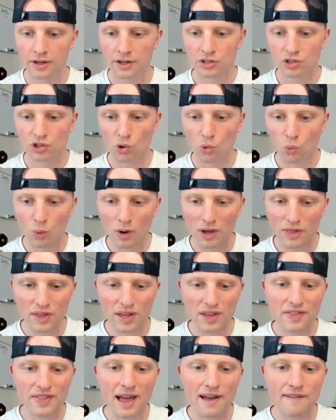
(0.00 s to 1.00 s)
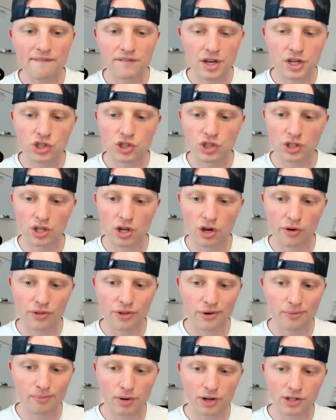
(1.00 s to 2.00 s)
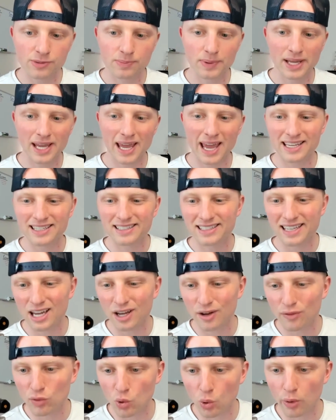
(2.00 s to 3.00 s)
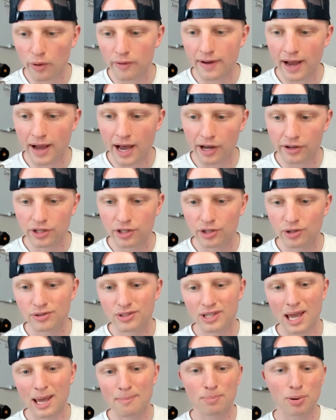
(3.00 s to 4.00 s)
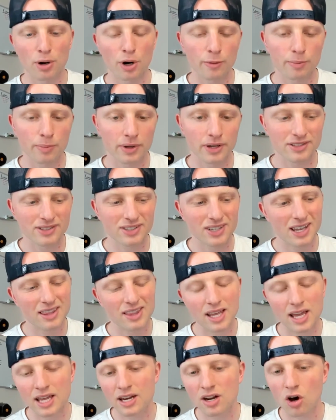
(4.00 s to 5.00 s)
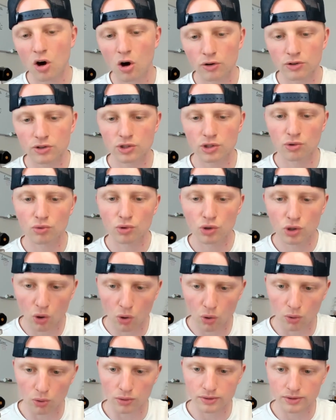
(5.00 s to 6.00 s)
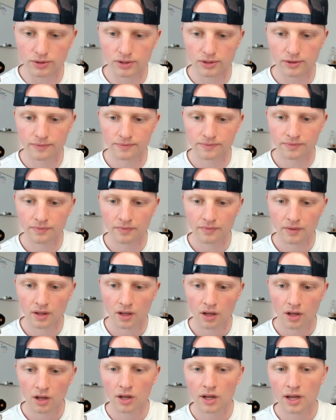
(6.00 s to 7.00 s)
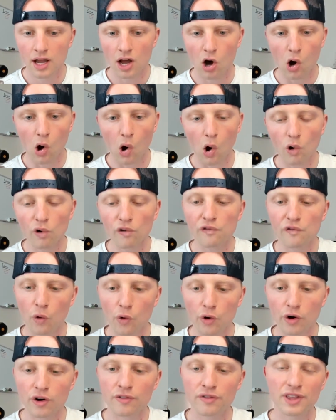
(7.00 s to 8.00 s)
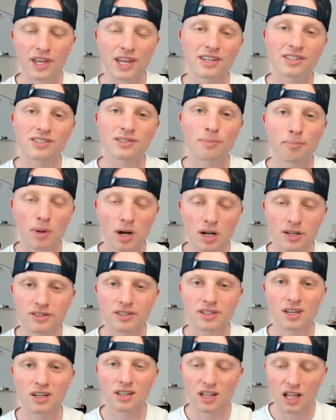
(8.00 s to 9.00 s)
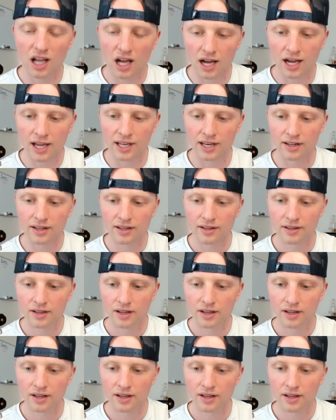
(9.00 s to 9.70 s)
So within that vision, though, there must be a set of core values, a purpose, and then also goals. All four of these must align.